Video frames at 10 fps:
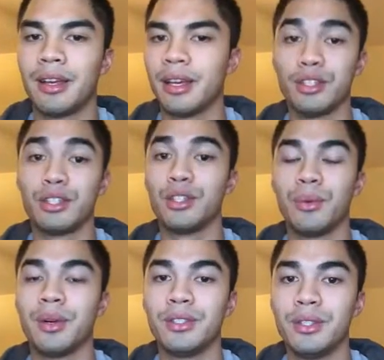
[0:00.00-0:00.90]
I just
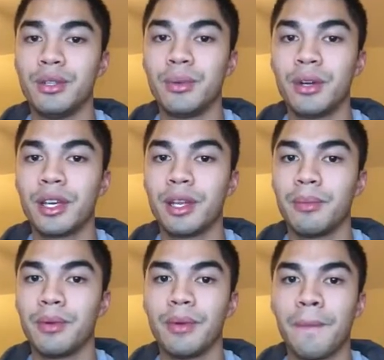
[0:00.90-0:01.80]
don't want to do the work
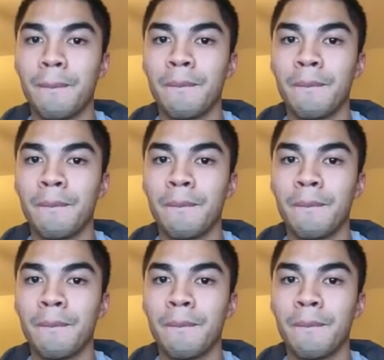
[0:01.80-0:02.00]
anymore.